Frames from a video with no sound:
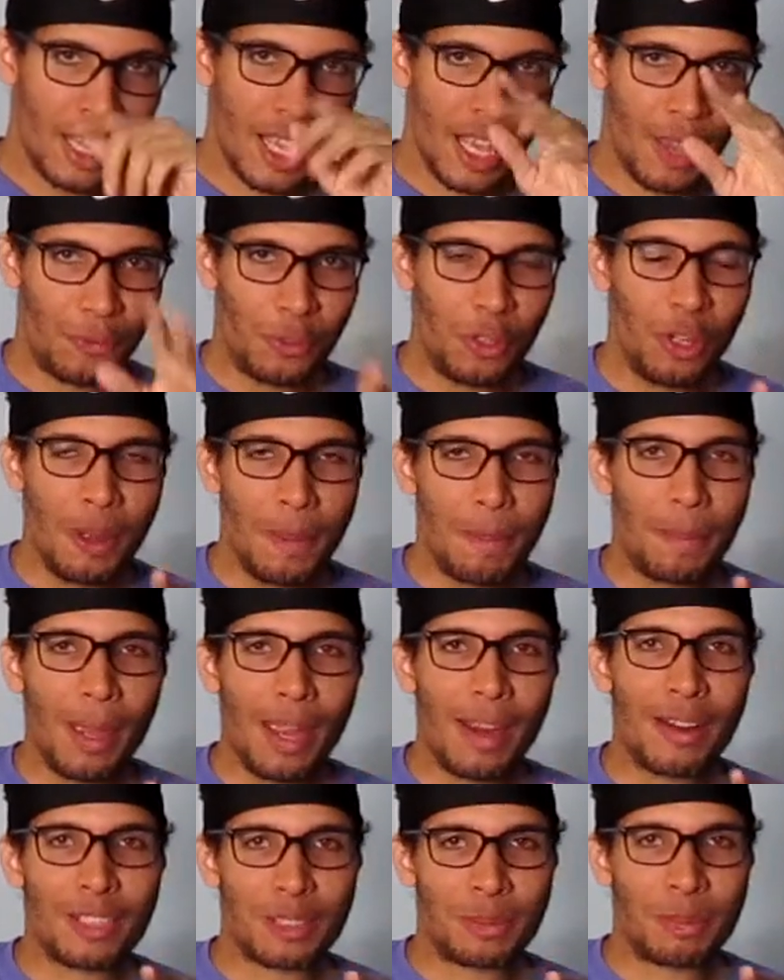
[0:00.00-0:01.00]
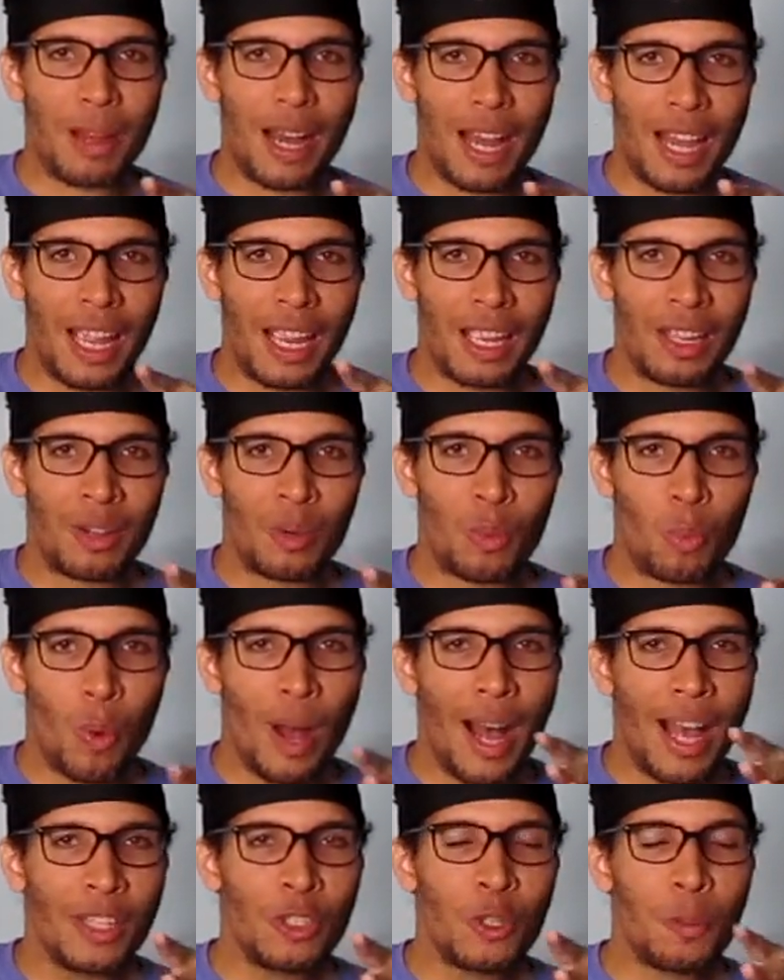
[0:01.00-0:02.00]
If you're embarrassed by it,
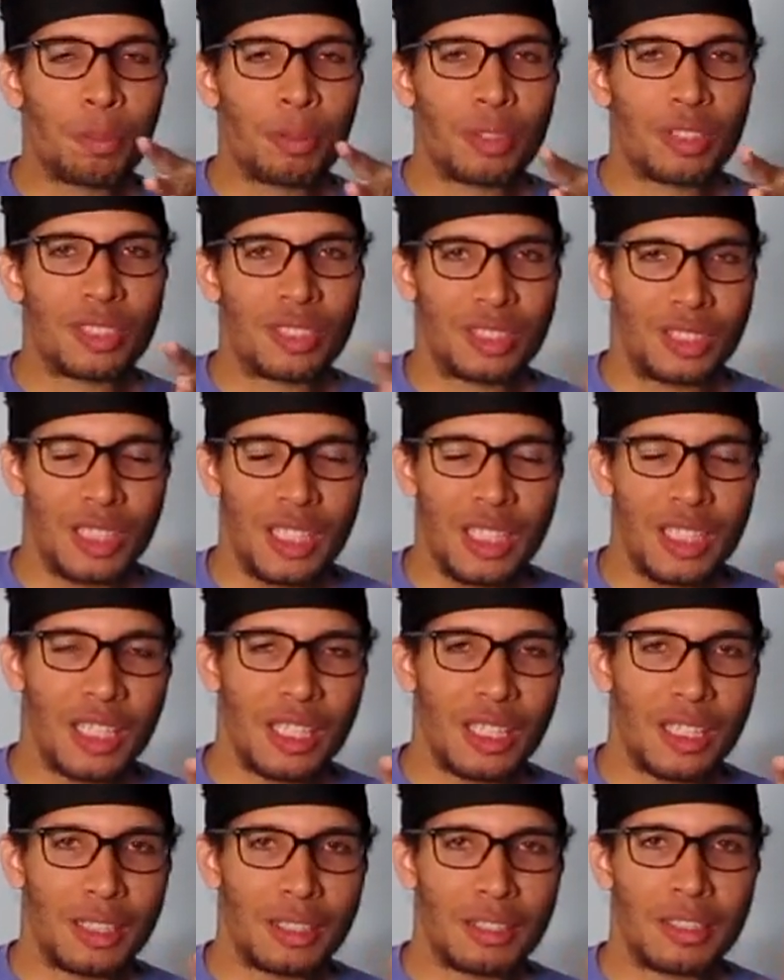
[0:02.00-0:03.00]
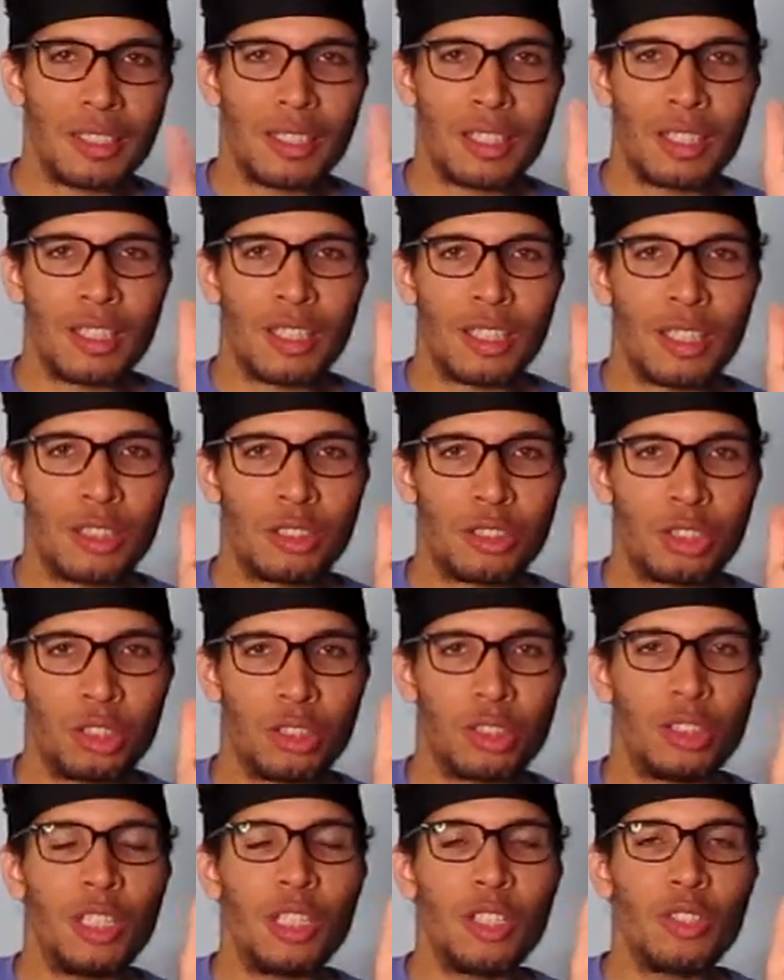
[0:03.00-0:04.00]
why are you proceeding to
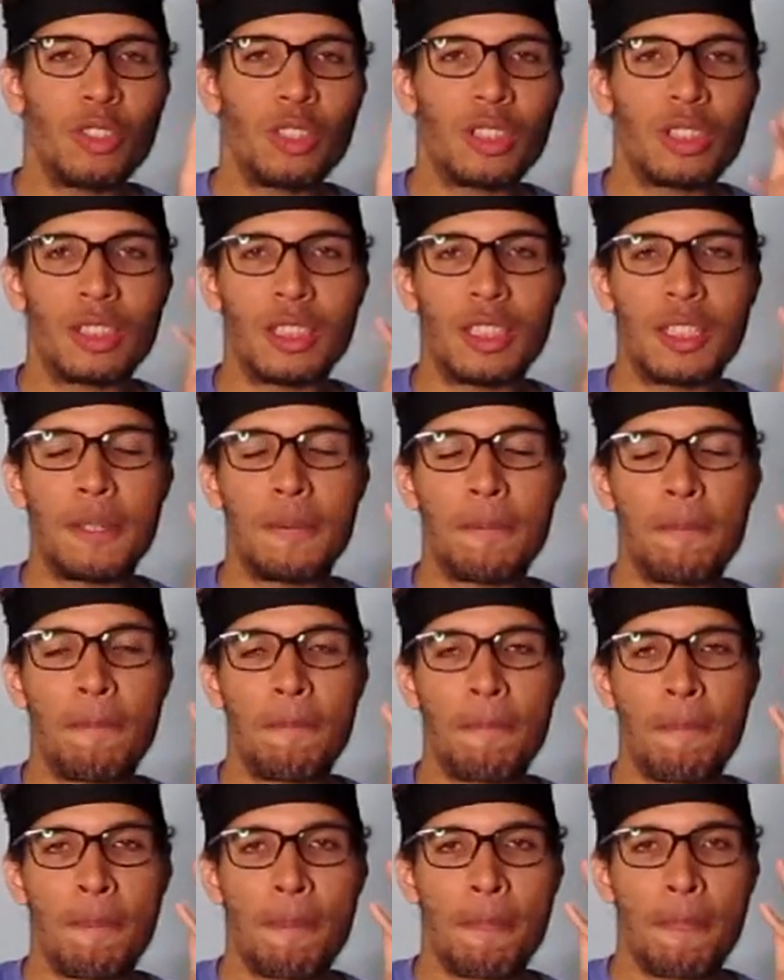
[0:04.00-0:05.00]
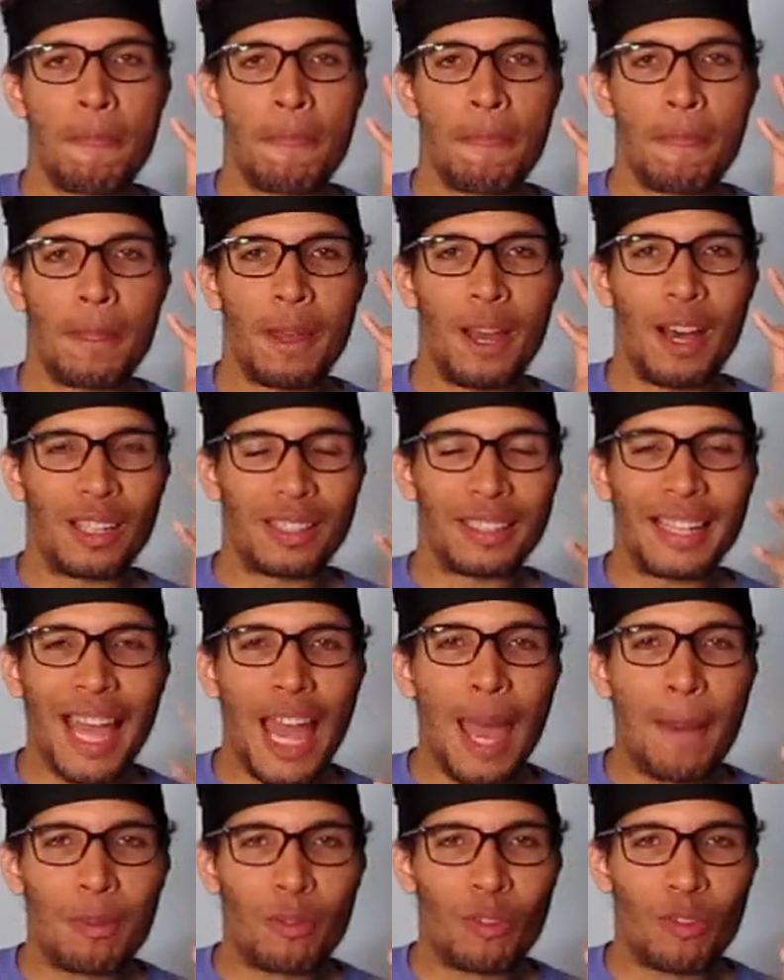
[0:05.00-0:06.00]
literally
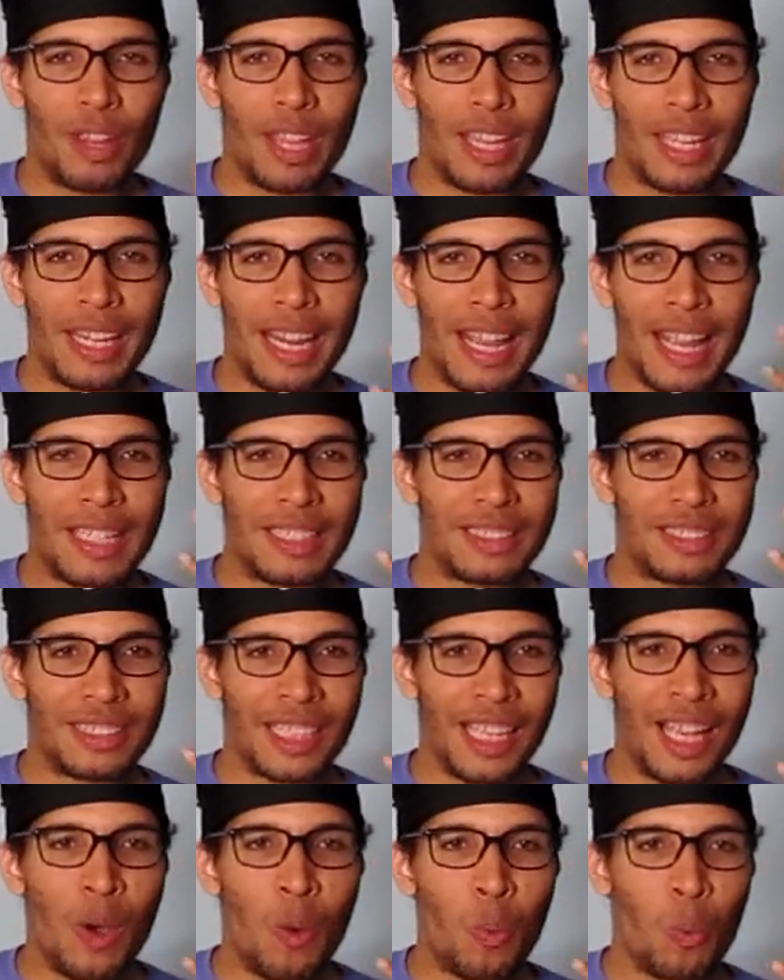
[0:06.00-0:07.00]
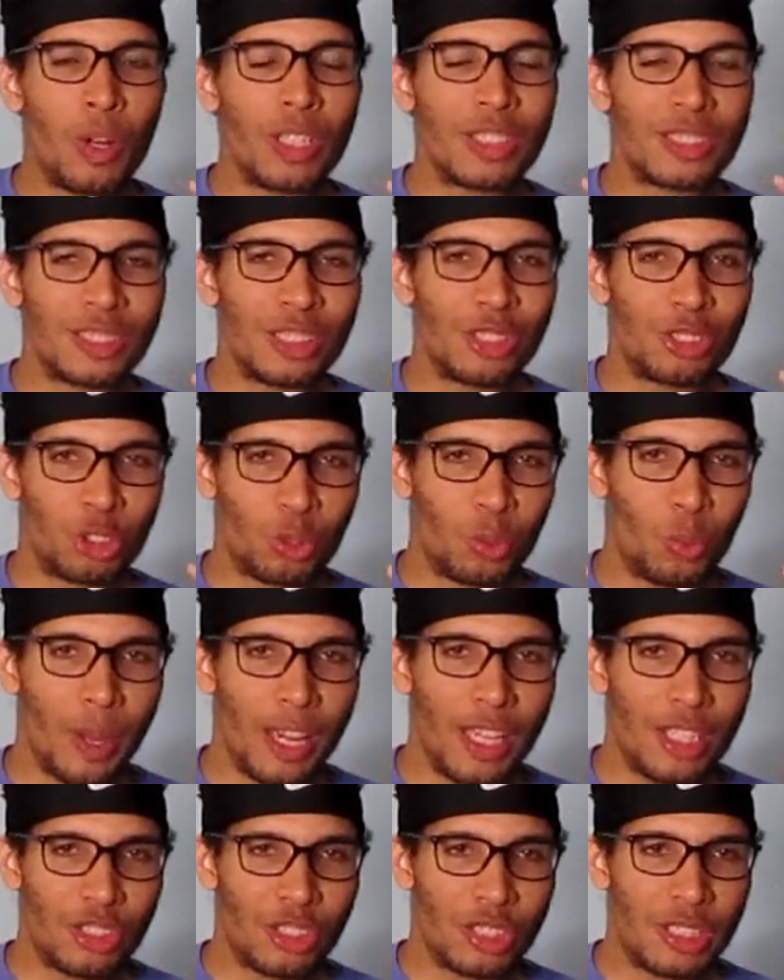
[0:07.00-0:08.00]
elaborate and tell what
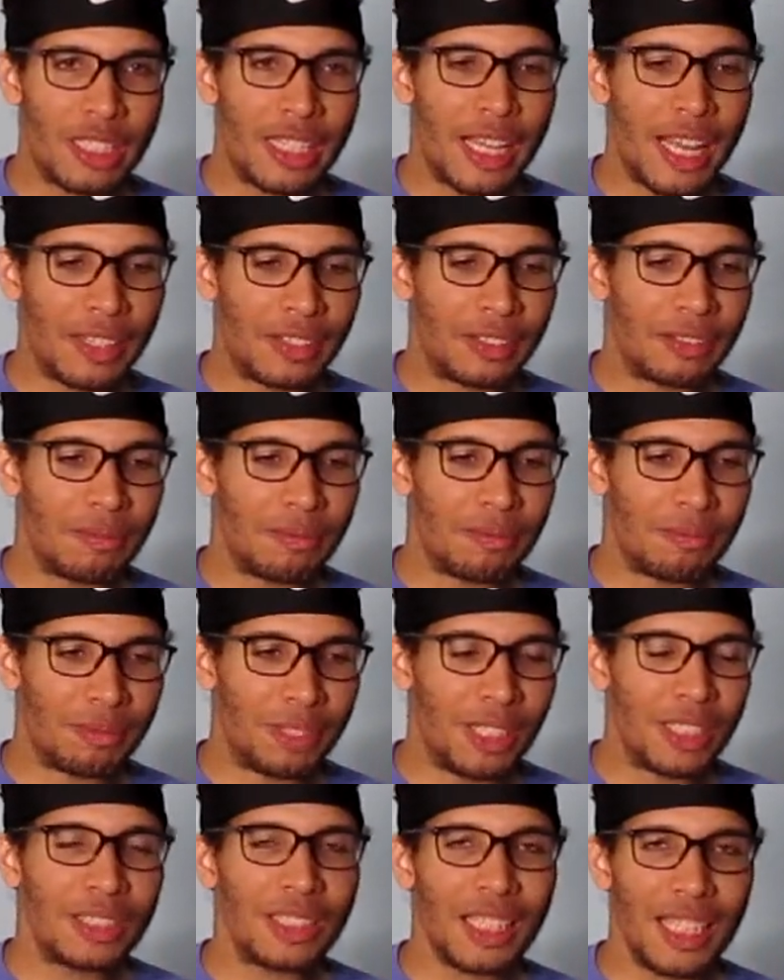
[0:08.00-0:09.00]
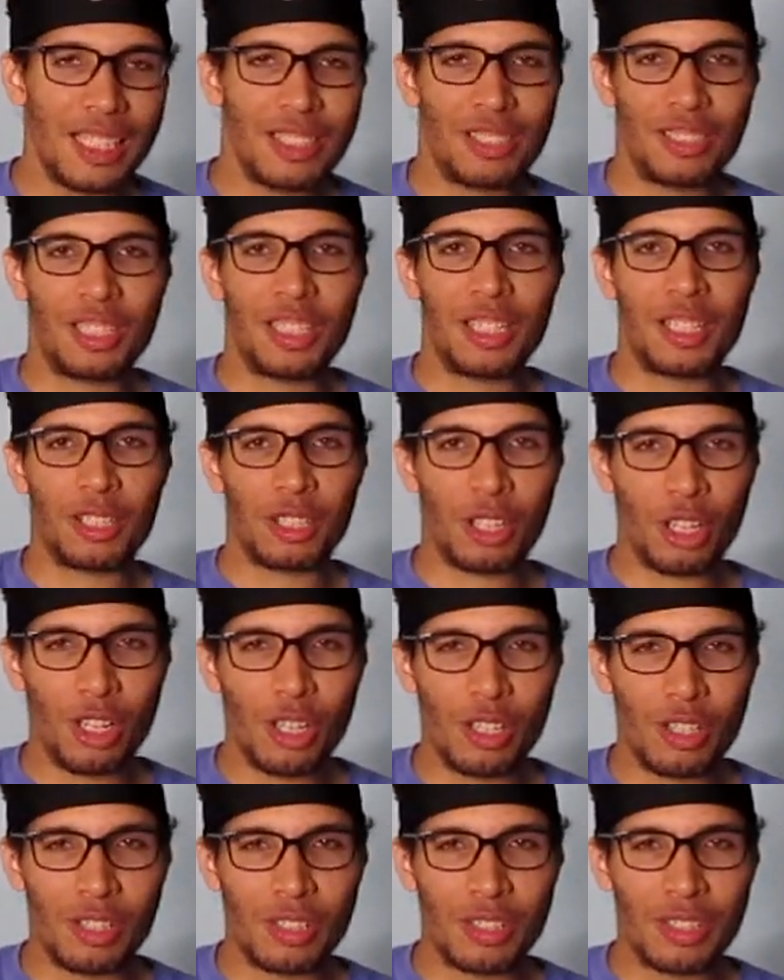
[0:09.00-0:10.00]
situation that this incident
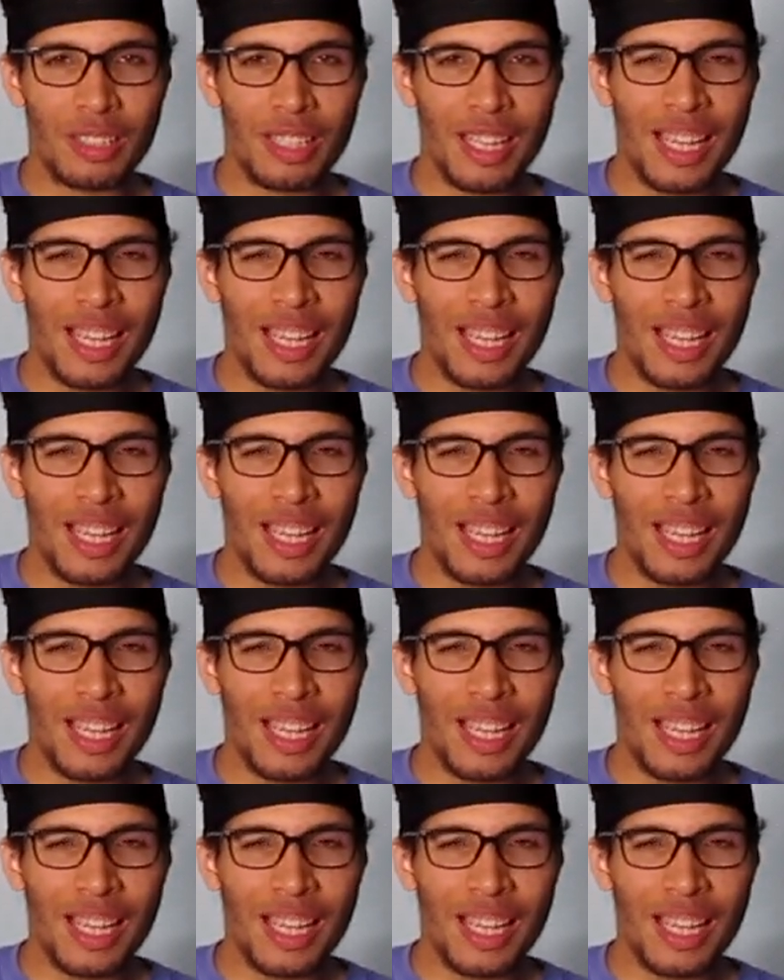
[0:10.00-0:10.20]
occurred?